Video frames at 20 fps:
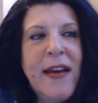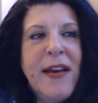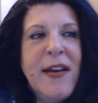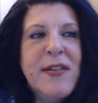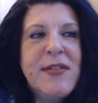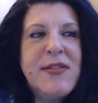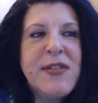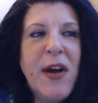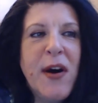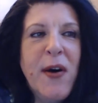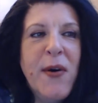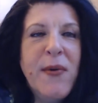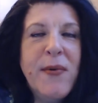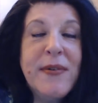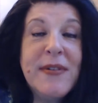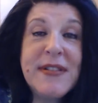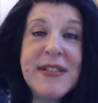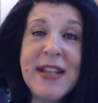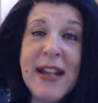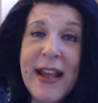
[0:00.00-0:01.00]

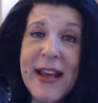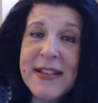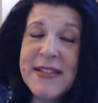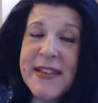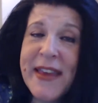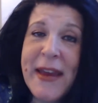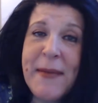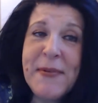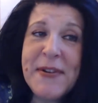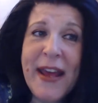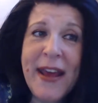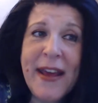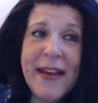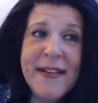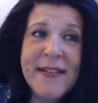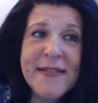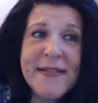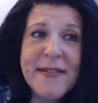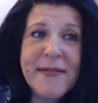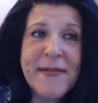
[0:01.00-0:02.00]
So today's Labor
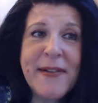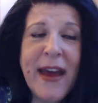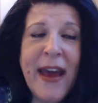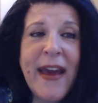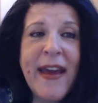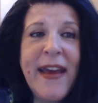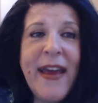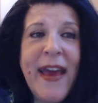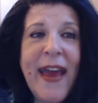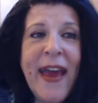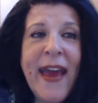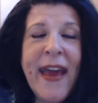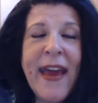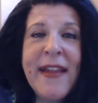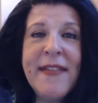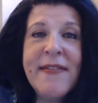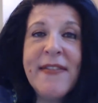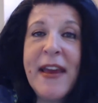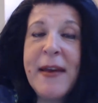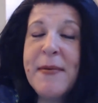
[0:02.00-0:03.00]
Day, okay?
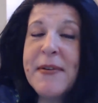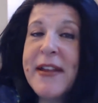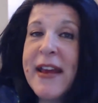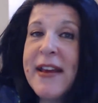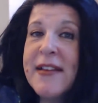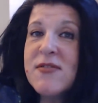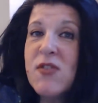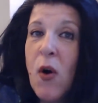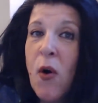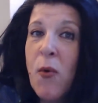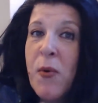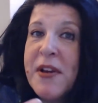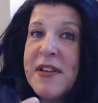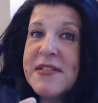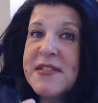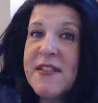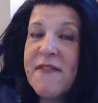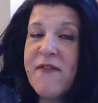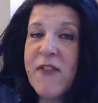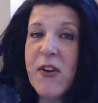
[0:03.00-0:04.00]
And Labor Day is
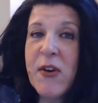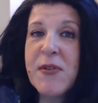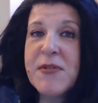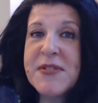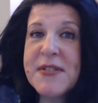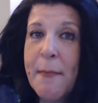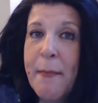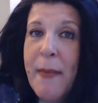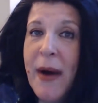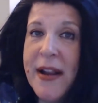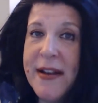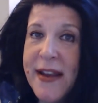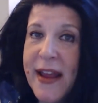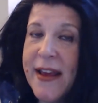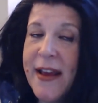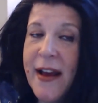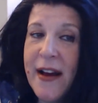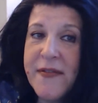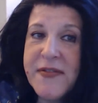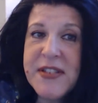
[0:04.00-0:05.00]
always the first
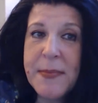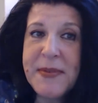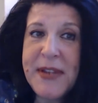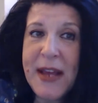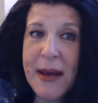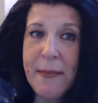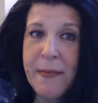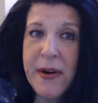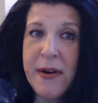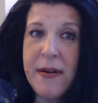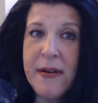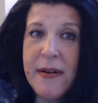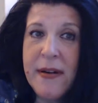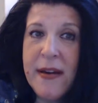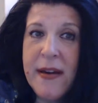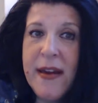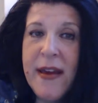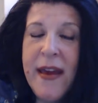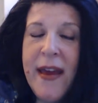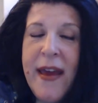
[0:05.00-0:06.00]
Monday of September.
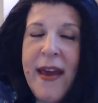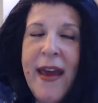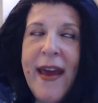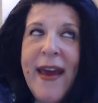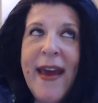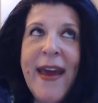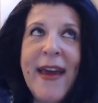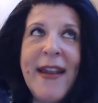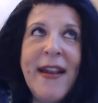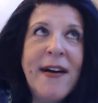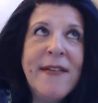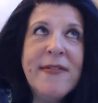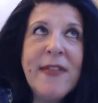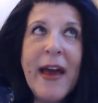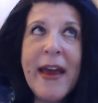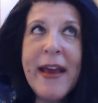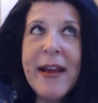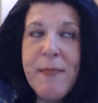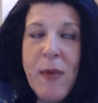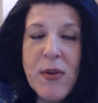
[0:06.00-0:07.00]
And
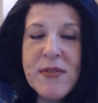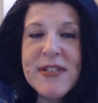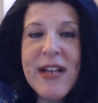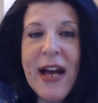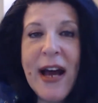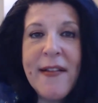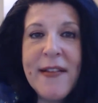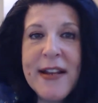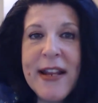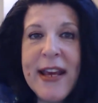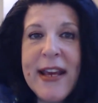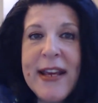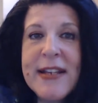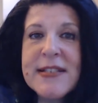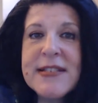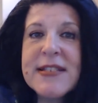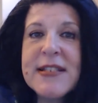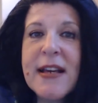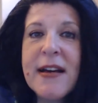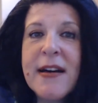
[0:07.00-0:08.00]
unlike most
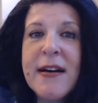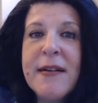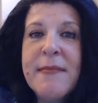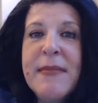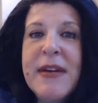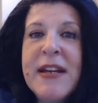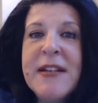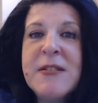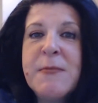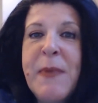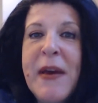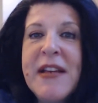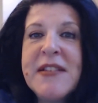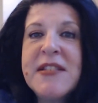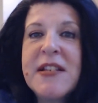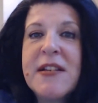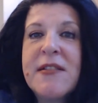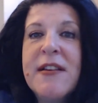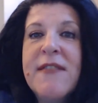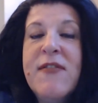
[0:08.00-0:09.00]
holidays, it's
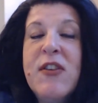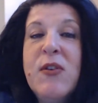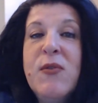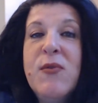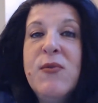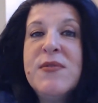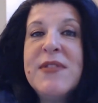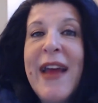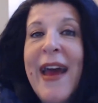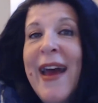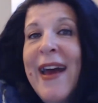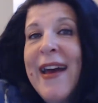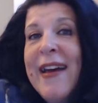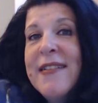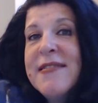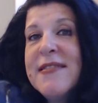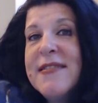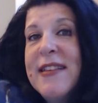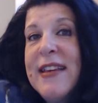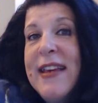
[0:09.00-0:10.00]
basically viewed
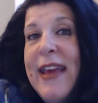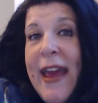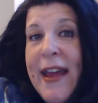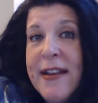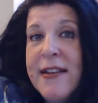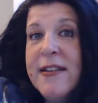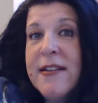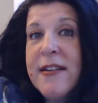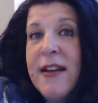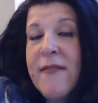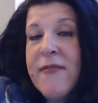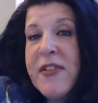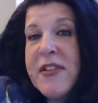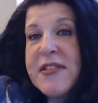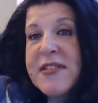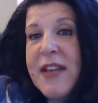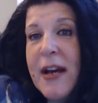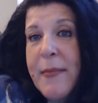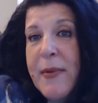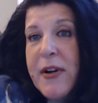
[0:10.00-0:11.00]
as the end of the
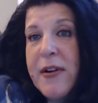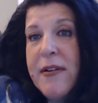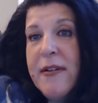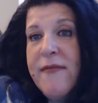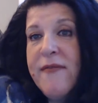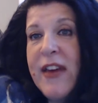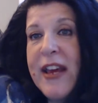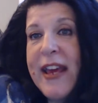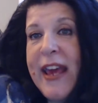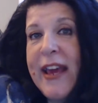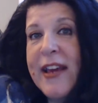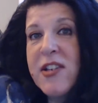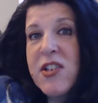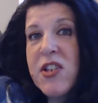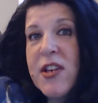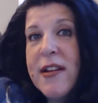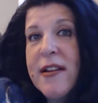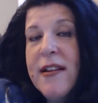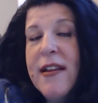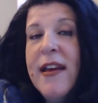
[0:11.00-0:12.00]
summer
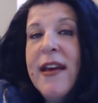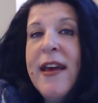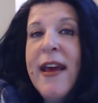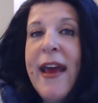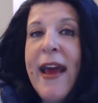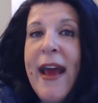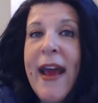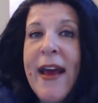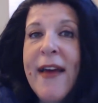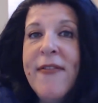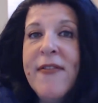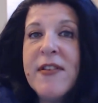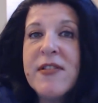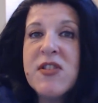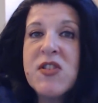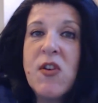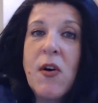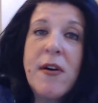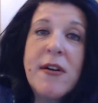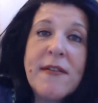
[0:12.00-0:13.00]
vacation and the
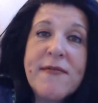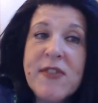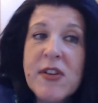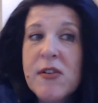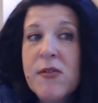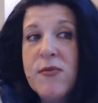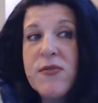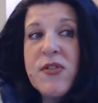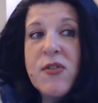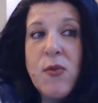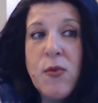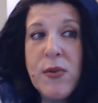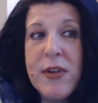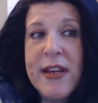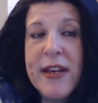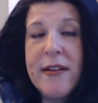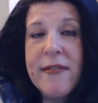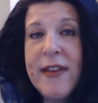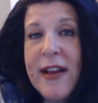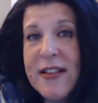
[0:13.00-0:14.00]
start of the new school
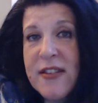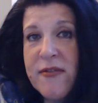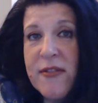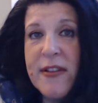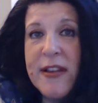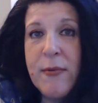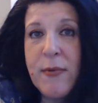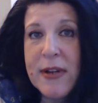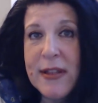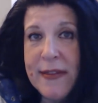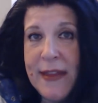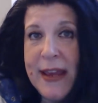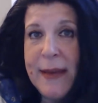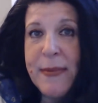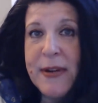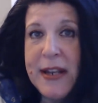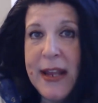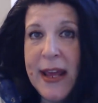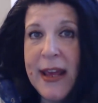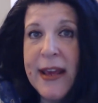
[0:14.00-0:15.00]
year. That's really what
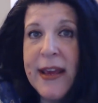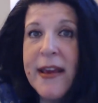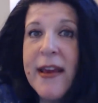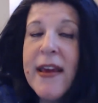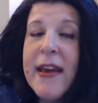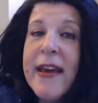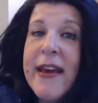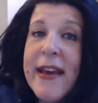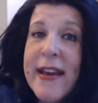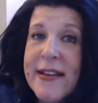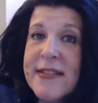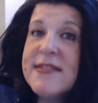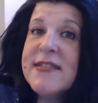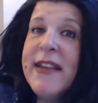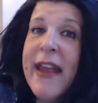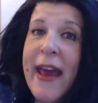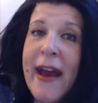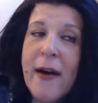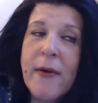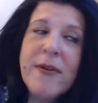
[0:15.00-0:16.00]
Labor Day is
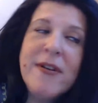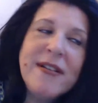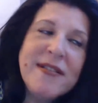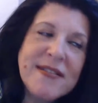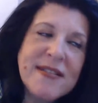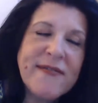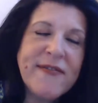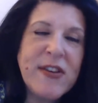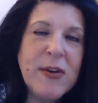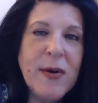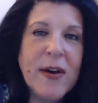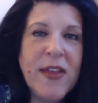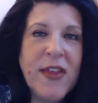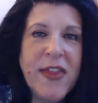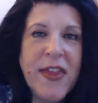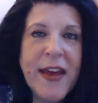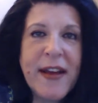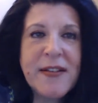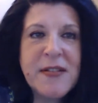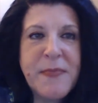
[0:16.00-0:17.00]
now. And it's a few other
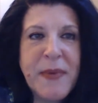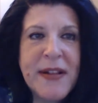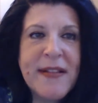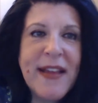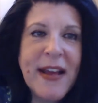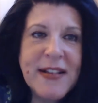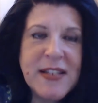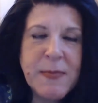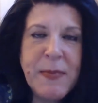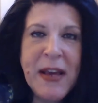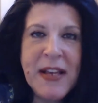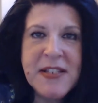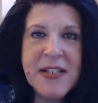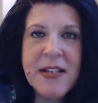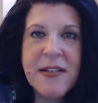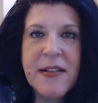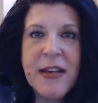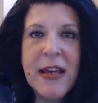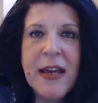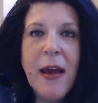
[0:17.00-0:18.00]
things, but that's
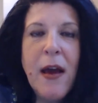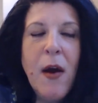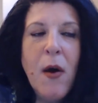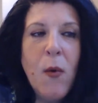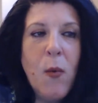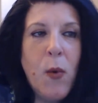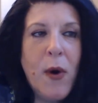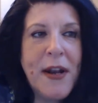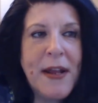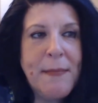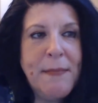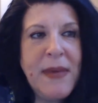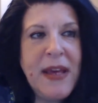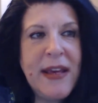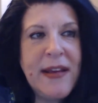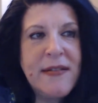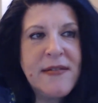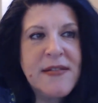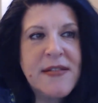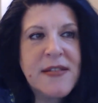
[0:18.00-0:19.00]
basically what it
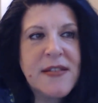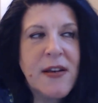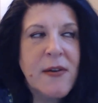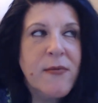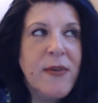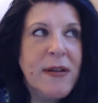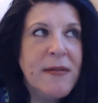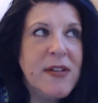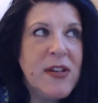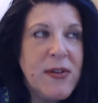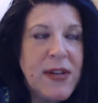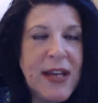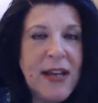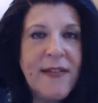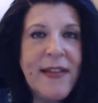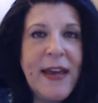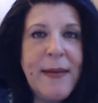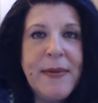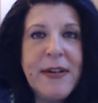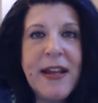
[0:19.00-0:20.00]
means. So when you hear
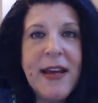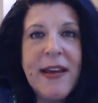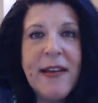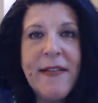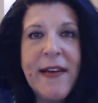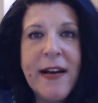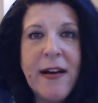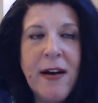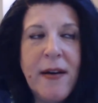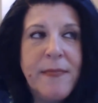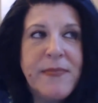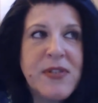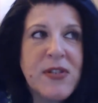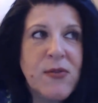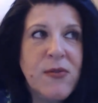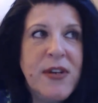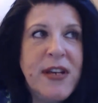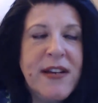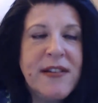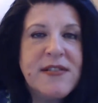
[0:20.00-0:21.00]
Labor Day, like, oh,
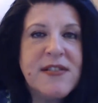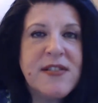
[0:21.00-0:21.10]
school year